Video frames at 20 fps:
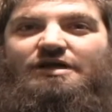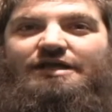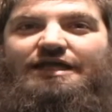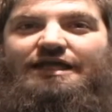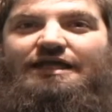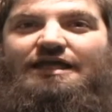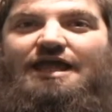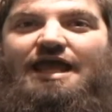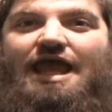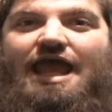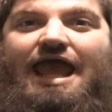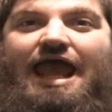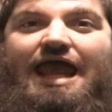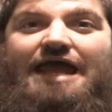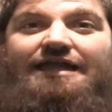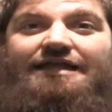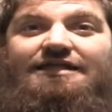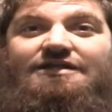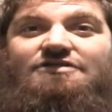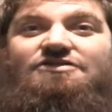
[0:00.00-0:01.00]
one
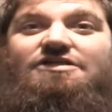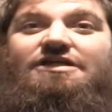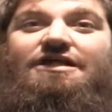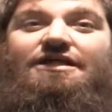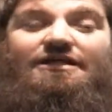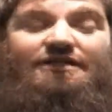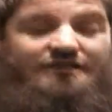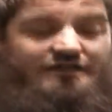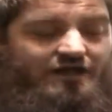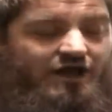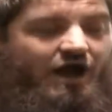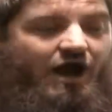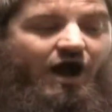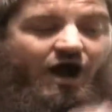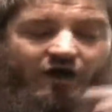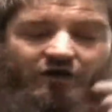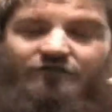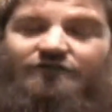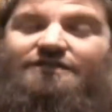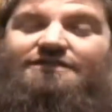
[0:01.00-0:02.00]
morning and he did
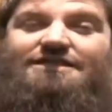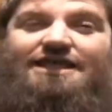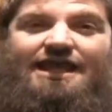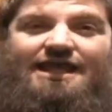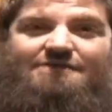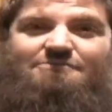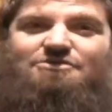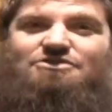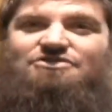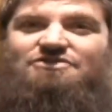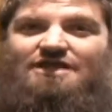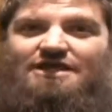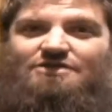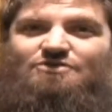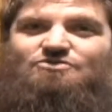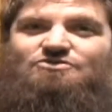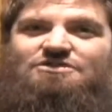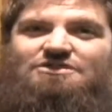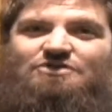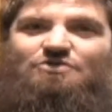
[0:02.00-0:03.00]
all the
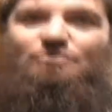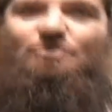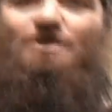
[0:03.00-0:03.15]
damage that